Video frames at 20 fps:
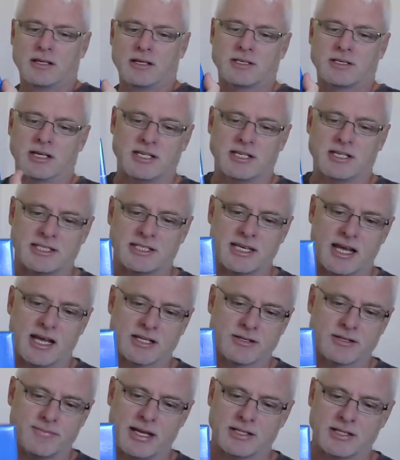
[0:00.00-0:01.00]
So
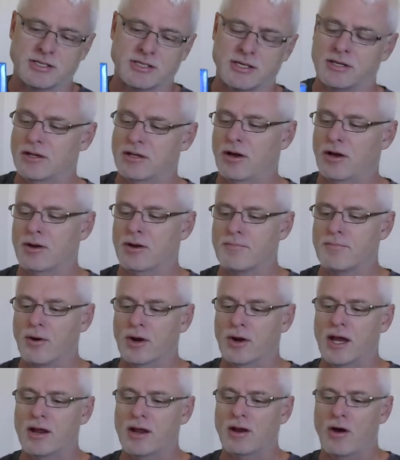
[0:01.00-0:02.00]
6,000 means that on a
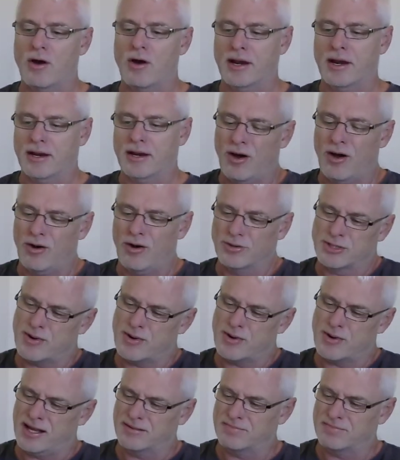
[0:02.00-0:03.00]
mono line, it holds
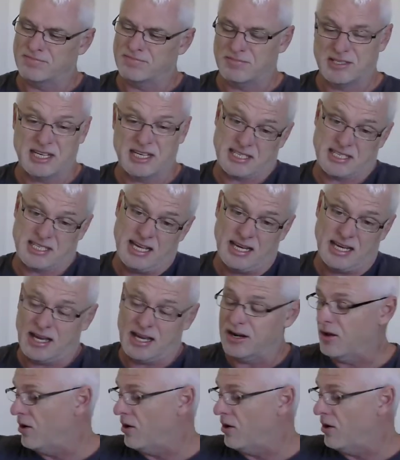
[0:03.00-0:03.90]
around 6 kilo